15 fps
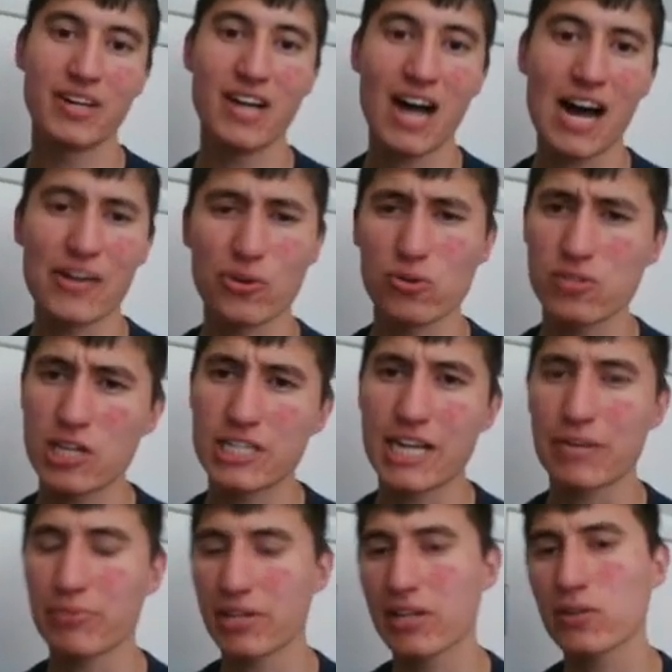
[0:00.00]
They're also
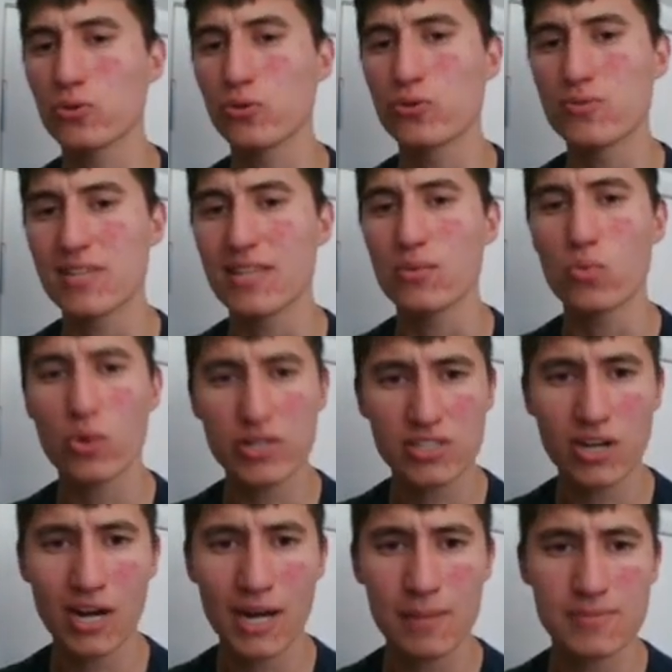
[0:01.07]
generally going to lose to the water
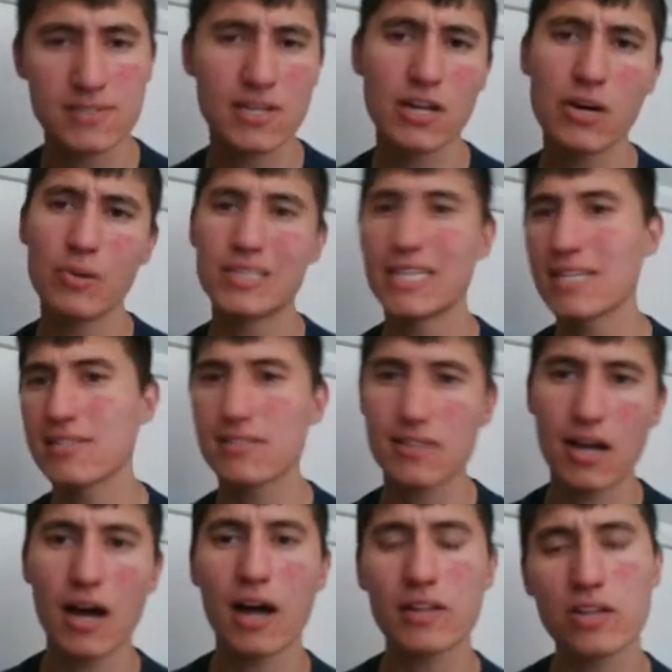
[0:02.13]
types, which is
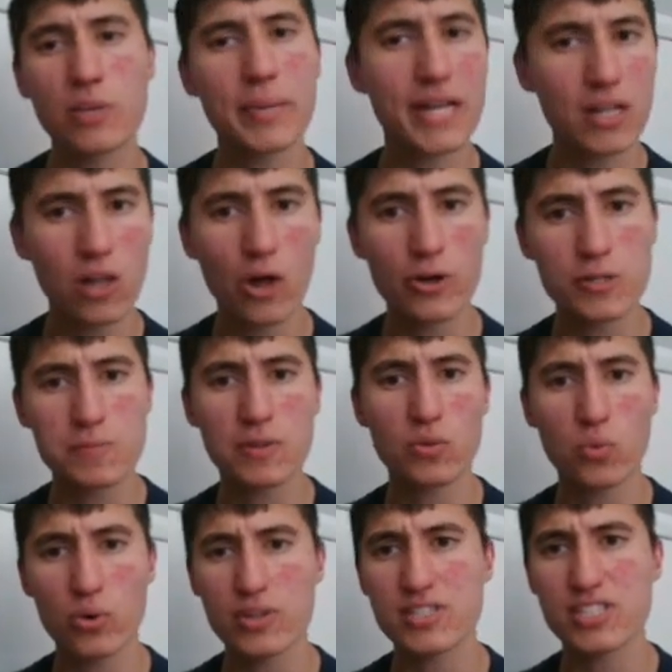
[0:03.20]
a little bit close, but the
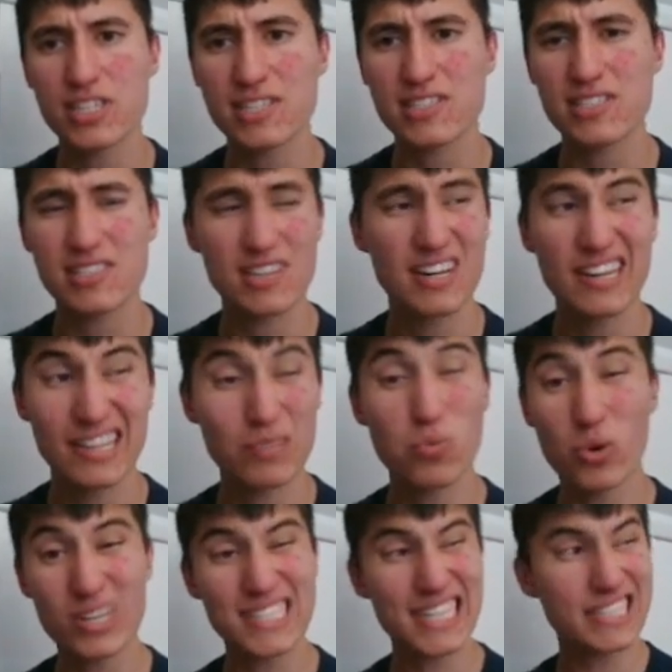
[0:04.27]
waters
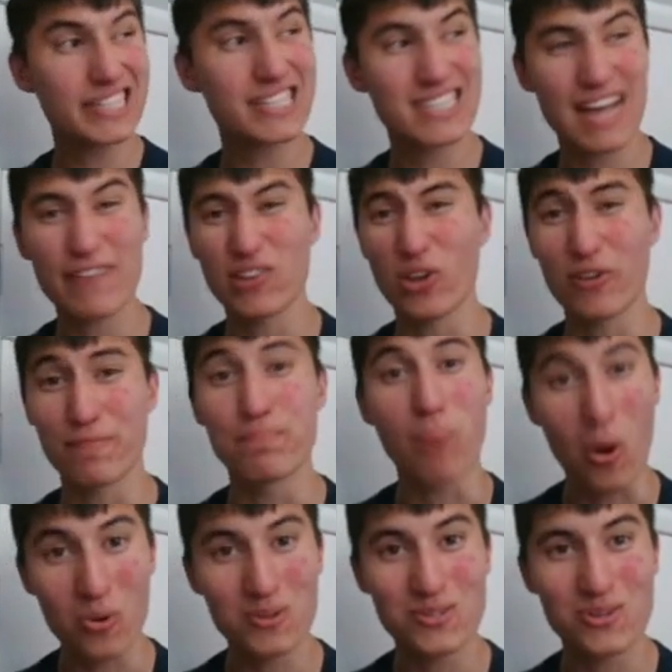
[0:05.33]
actually just have a lot of
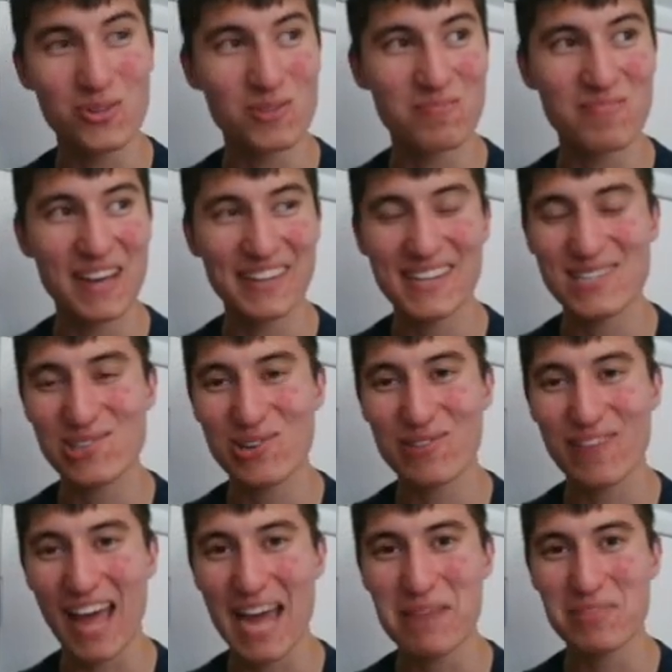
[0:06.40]
bulk to them, and they're sort of
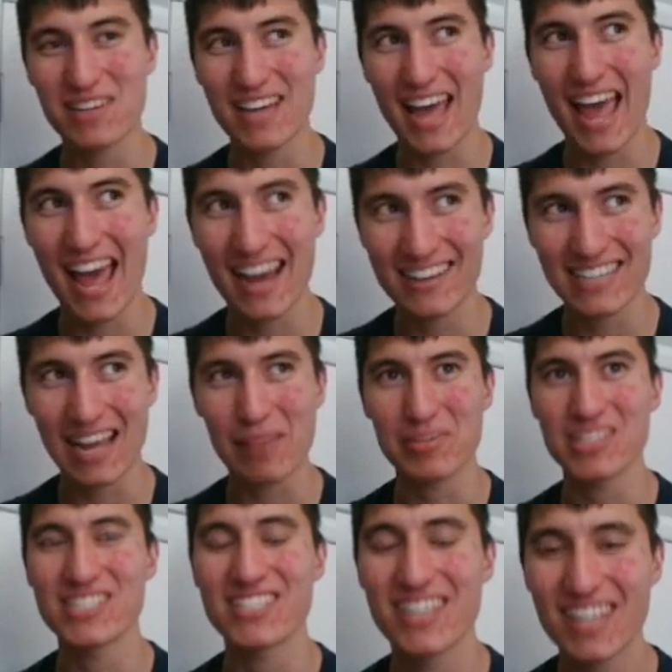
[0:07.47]
able to out
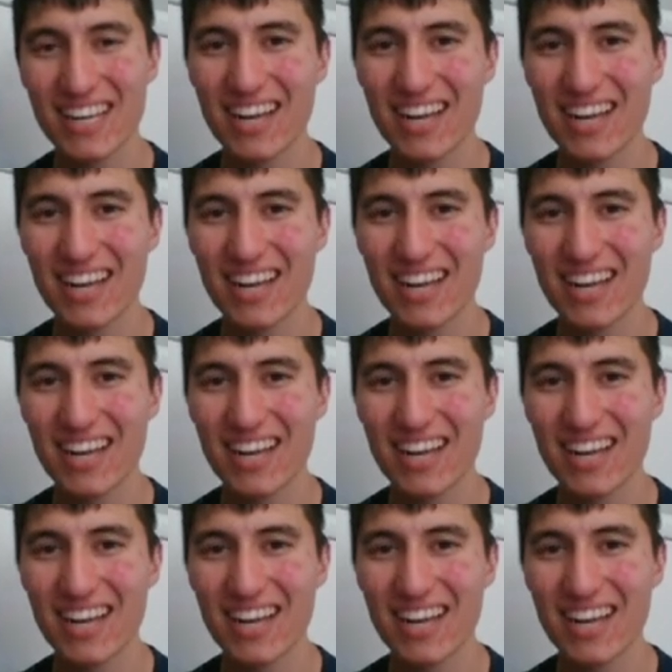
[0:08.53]
damage.